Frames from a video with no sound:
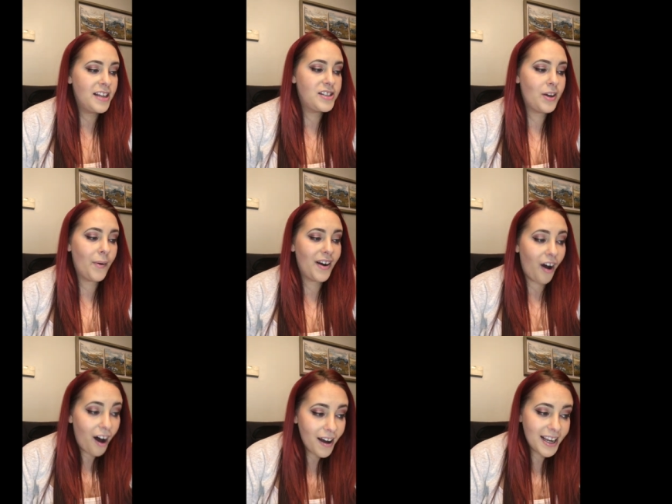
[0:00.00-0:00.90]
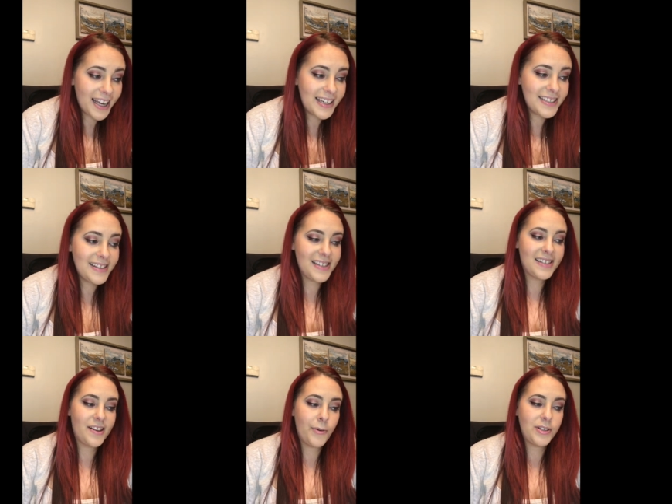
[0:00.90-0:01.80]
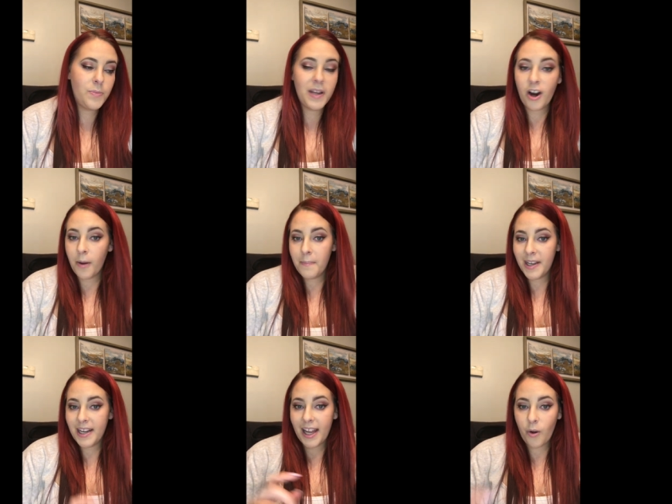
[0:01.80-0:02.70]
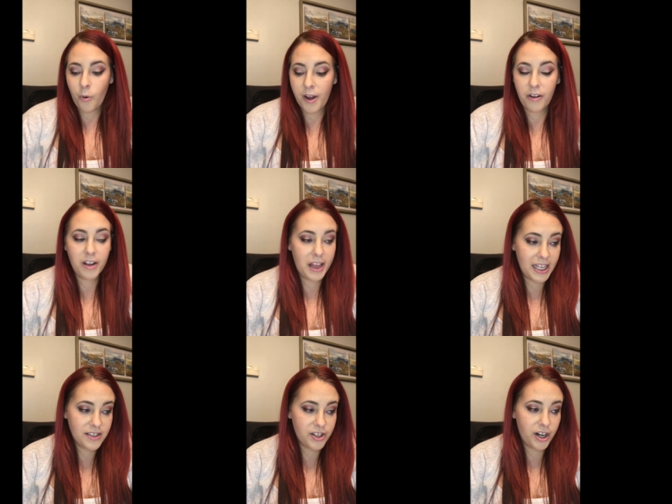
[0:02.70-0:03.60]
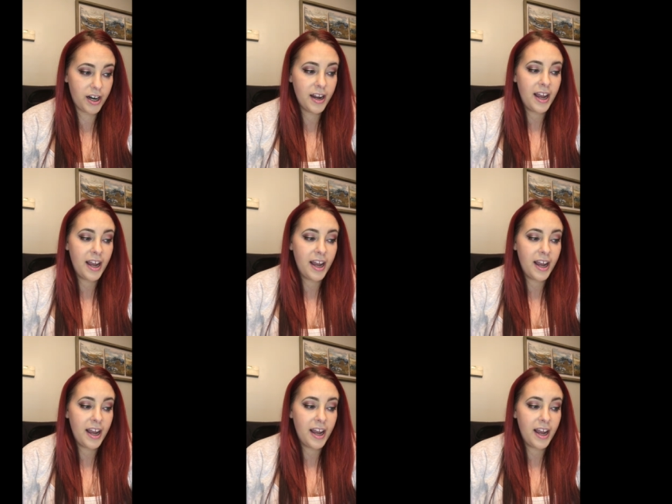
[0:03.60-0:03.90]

So in August is going to be our Midnight Oil Cleanser.